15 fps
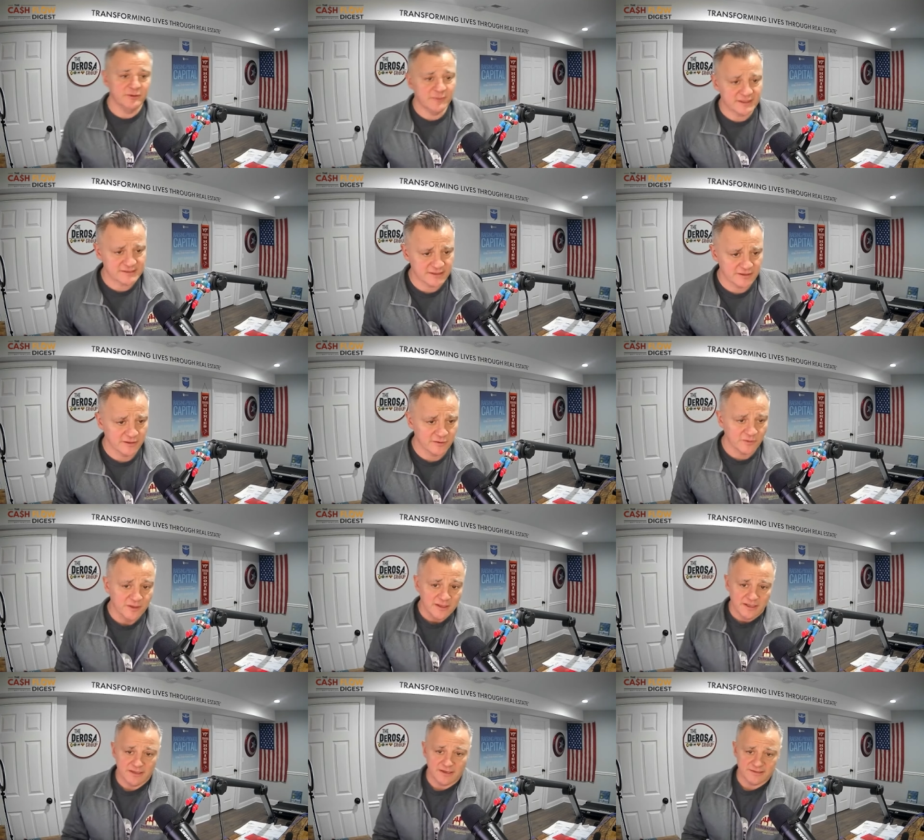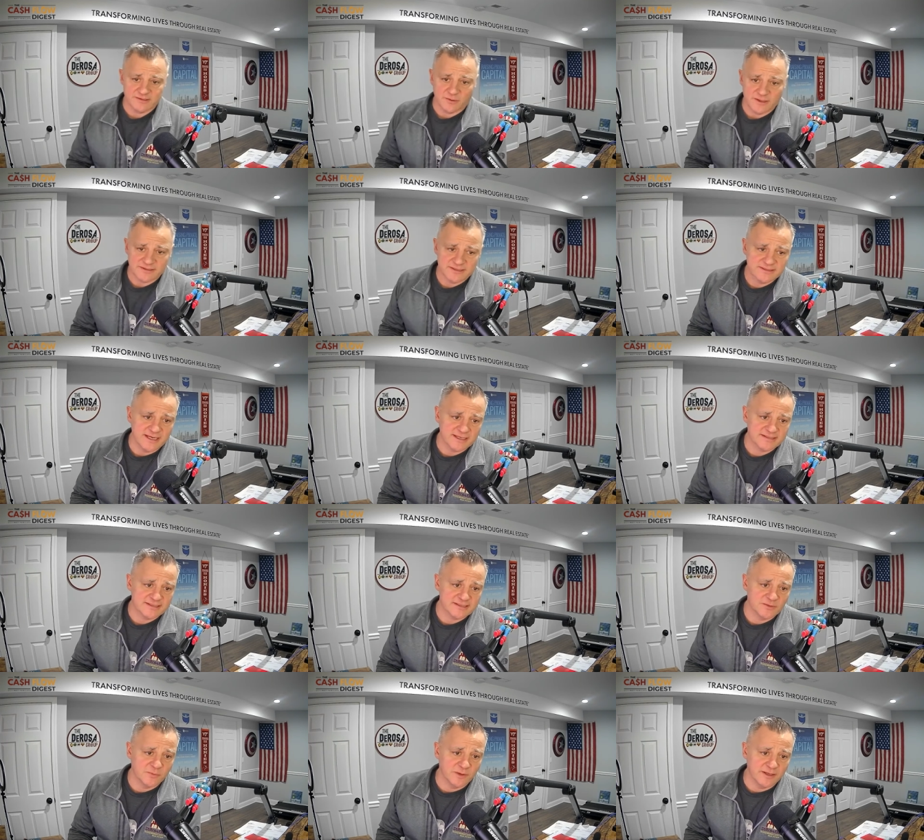New Mexico, and also Austin,
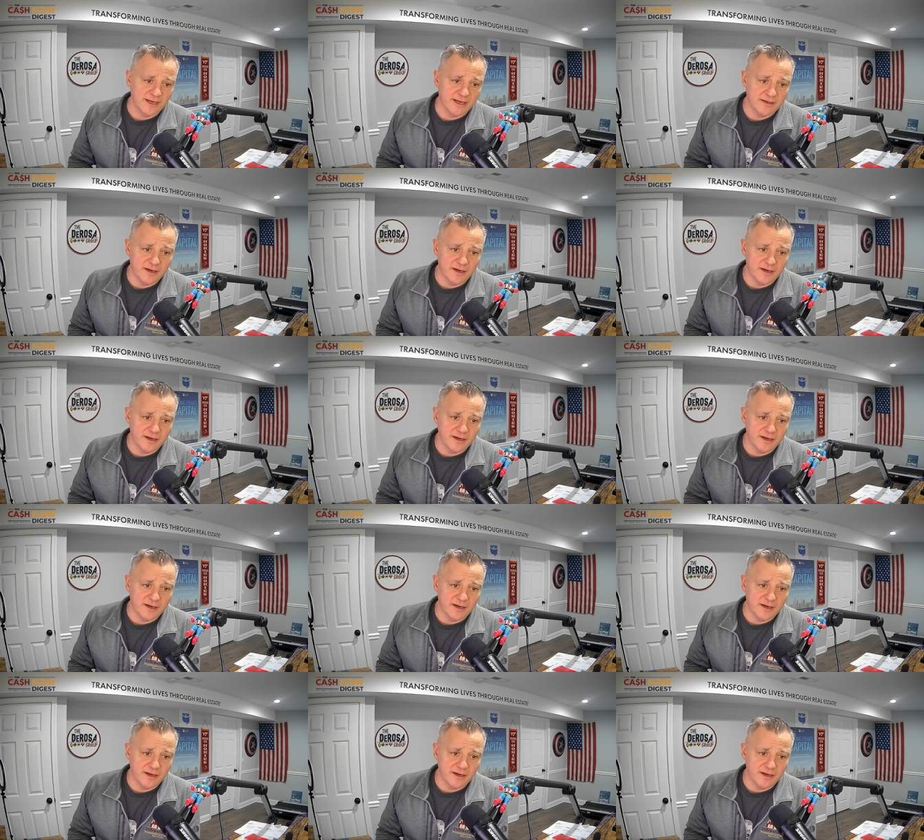Texas, and whatnot.